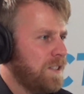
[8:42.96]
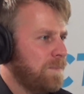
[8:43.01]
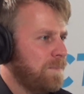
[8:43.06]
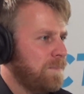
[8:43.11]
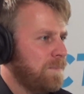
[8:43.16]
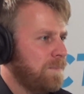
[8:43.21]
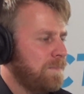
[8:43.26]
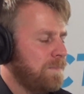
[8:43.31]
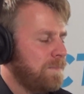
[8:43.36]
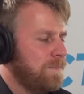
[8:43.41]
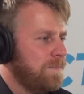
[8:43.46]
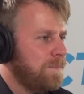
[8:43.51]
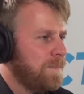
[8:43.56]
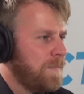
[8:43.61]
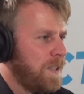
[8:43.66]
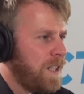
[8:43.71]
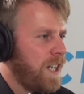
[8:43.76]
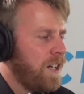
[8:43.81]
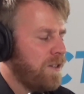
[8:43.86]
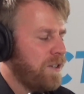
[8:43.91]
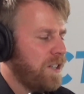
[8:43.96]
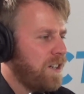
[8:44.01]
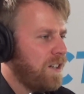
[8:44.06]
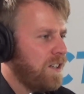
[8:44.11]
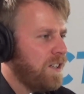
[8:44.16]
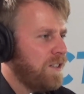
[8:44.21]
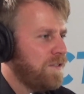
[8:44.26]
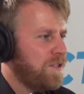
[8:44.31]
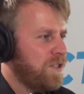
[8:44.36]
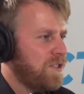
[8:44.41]
Carry
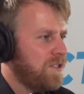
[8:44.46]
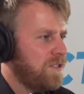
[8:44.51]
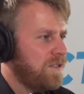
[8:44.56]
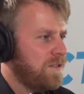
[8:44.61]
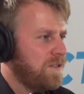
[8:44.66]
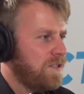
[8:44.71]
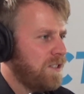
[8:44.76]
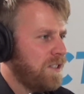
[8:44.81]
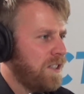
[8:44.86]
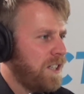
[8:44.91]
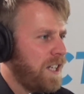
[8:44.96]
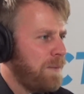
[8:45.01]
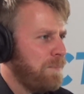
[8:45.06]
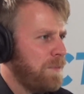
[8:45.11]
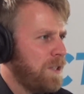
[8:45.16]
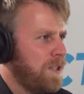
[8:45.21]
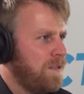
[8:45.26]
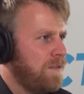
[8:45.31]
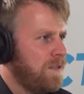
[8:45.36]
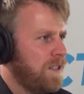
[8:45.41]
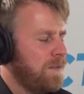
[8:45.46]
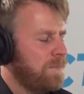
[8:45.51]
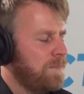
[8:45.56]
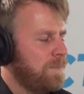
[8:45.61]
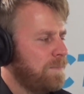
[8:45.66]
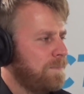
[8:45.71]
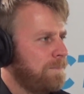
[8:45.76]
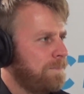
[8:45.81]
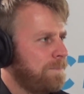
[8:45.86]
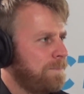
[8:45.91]
Cliffs.
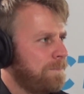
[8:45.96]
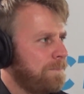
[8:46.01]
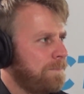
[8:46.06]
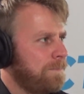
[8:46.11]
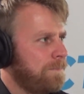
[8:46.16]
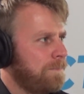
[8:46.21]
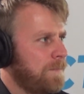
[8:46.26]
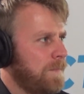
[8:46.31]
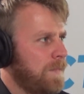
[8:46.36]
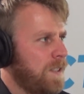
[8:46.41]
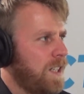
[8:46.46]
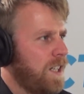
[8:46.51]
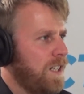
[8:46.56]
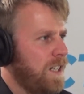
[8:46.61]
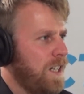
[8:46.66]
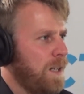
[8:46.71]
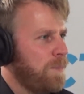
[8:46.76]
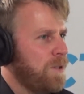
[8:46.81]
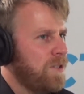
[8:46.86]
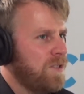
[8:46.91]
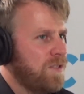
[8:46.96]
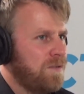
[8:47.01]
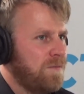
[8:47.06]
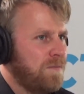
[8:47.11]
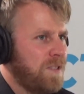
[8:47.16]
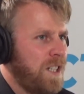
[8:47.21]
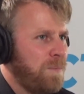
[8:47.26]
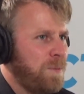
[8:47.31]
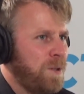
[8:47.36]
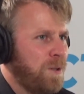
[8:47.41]
Kidnappers down in
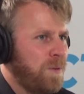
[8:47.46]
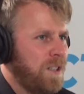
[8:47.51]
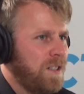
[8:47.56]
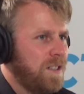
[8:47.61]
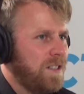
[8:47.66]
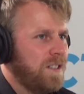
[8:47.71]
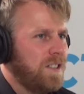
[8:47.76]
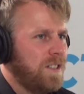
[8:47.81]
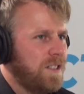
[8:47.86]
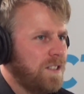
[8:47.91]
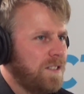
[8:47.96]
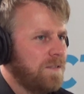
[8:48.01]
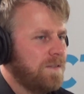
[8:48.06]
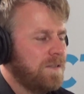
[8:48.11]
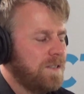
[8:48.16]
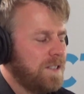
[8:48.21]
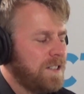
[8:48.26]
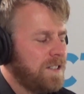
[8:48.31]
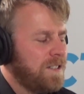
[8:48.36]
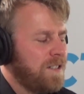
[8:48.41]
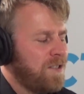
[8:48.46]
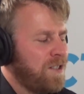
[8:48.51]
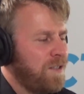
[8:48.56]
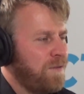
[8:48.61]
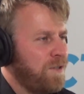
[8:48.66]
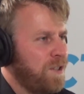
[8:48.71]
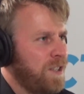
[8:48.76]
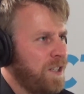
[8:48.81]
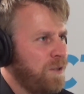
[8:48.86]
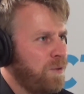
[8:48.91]
Hawke's Bay. Yeah, stuff
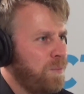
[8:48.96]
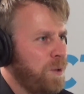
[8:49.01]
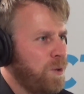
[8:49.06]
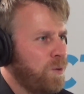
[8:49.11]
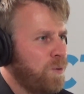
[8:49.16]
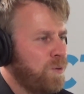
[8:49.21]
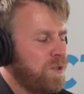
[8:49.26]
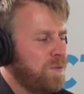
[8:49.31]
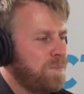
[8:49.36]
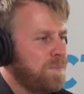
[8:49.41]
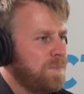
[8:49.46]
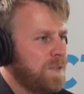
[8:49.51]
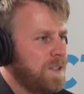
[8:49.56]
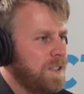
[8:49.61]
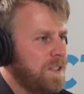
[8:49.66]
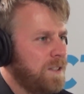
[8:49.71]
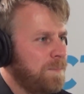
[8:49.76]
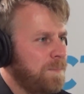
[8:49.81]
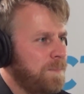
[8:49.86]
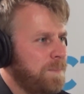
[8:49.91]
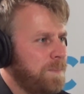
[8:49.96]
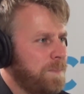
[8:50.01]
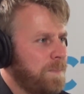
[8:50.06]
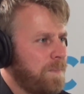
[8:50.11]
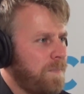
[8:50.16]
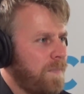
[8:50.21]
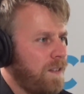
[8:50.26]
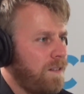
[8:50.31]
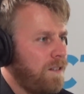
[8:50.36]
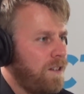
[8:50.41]
like that would be awesome.
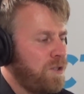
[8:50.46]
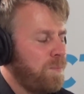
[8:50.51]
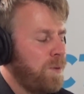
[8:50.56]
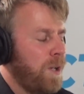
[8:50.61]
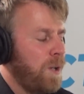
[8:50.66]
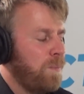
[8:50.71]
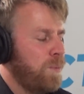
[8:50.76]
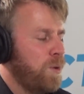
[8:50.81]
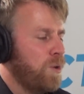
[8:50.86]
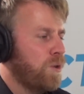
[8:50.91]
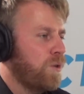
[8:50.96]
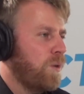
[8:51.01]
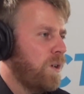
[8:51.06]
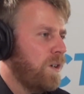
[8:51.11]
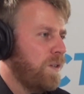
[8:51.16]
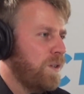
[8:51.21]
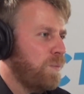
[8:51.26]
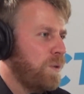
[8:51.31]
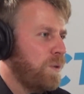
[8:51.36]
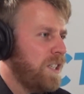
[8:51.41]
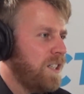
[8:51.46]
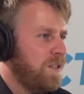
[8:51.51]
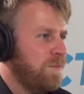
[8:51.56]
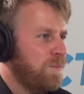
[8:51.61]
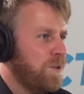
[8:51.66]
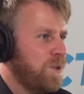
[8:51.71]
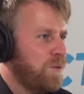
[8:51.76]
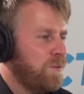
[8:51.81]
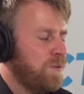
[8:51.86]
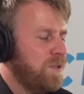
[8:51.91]
She played Muir on the weekend,
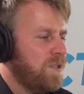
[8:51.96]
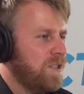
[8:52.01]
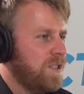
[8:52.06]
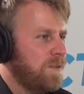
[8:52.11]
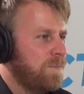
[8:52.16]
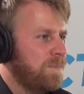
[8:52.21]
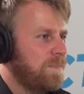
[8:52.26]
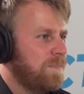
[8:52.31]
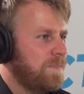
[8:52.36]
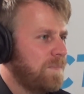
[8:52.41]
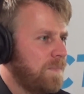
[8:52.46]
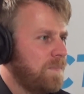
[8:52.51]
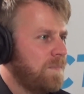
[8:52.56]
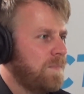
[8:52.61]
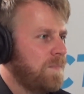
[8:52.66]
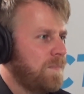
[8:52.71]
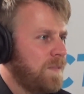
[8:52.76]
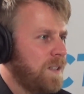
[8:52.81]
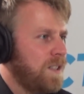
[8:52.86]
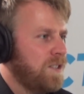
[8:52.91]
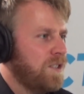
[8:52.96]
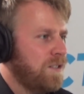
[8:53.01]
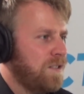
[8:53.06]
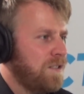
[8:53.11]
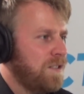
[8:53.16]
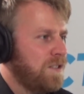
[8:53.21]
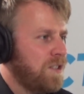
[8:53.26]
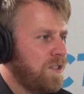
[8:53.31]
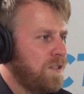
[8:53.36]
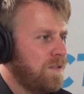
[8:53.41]
which was
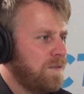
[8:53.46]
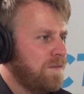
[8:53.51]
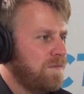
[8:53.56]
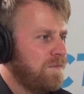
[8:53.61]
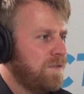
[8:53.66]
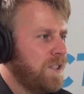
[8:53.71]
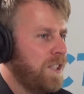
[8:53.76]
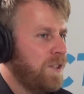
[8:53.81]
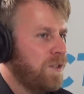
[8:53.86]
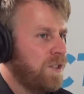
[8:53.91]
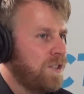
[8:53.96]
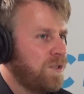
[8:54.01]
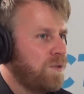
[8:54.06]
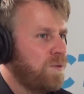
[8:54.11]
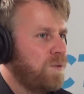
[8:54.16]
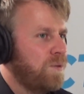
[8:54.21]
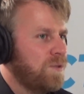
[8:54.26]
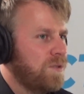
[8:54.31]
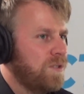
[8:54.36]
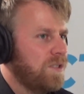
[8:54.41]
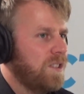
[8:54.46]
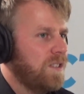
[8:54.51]
it's a really nice course. So.